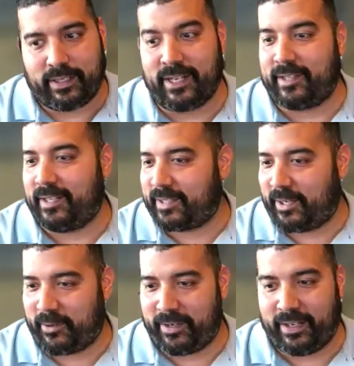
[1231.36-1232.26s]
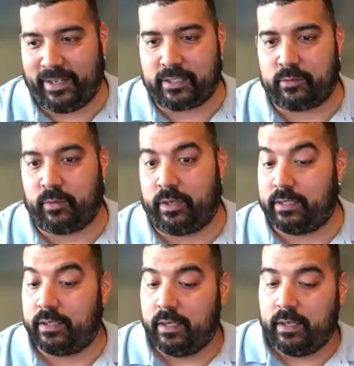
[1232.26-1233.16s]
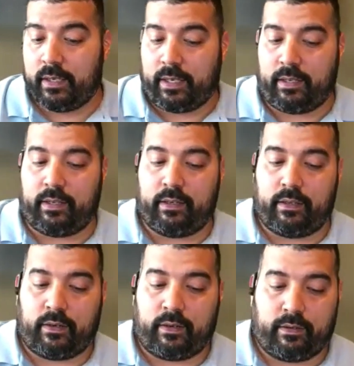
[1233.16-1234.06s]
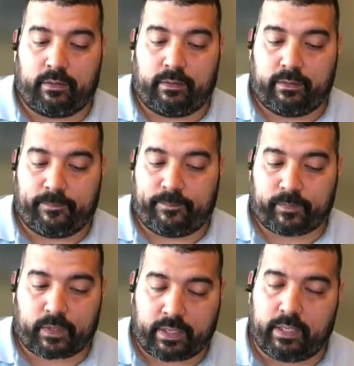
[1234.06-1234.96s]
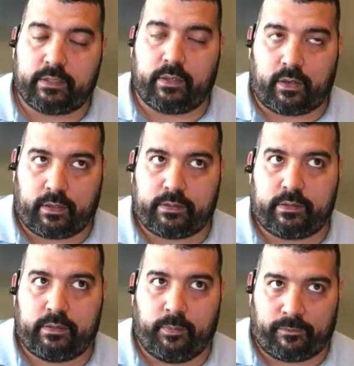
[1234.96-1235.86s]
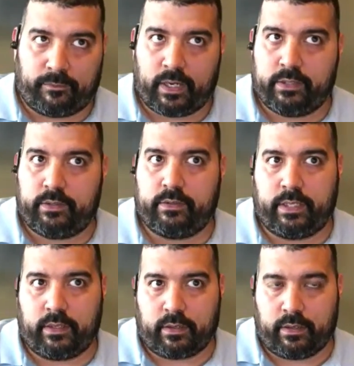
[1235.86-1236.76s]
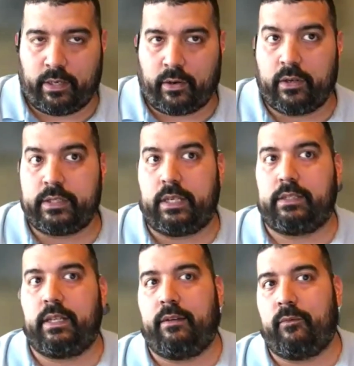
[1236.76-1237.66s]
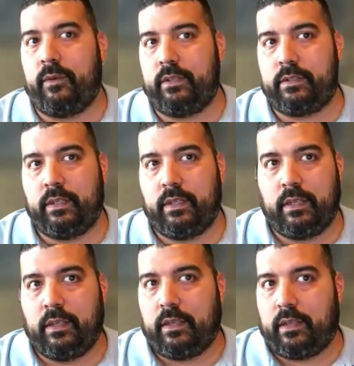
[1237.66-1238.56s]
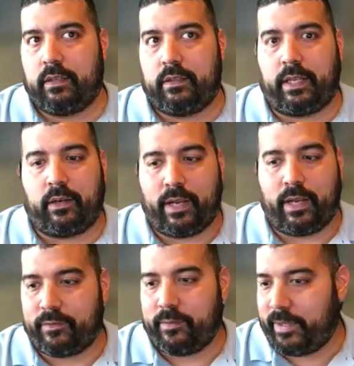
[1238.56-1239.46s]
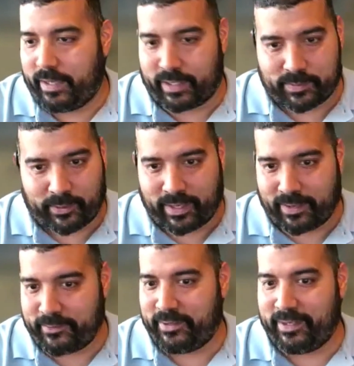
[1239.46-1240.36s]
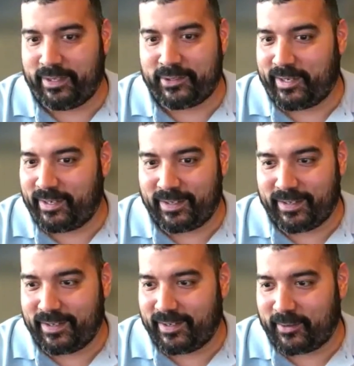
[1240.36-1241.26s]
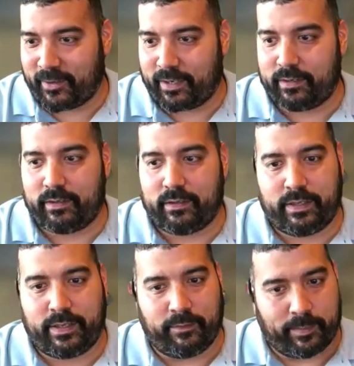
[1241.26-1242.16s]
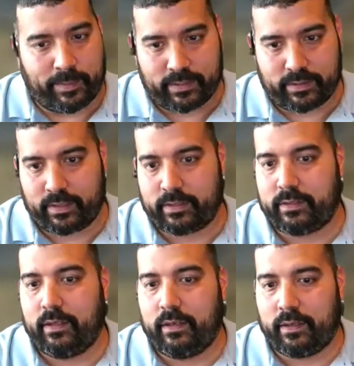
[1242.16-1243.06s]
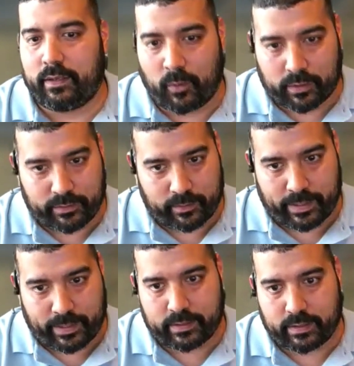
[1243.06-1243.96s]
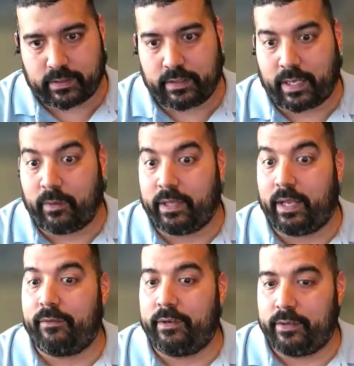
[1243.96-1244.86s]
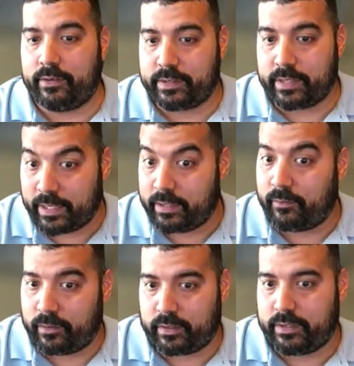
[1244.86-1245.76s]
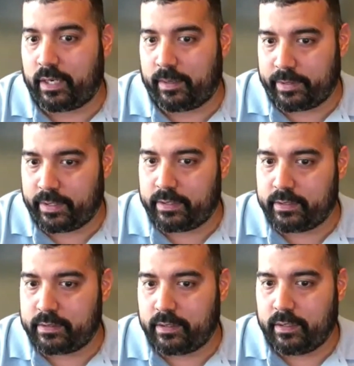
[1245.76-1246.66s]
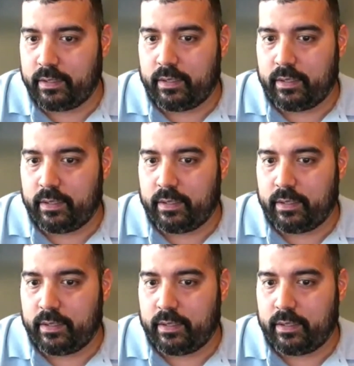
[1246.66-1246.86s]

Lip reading: it's not that scary and this is what it is. And then again to our supervisors and our on-site staff was they don't have to be an expert after you're done training it, right? Give them the basics, let them walk through the basics. That way they have an understanding of what the job is.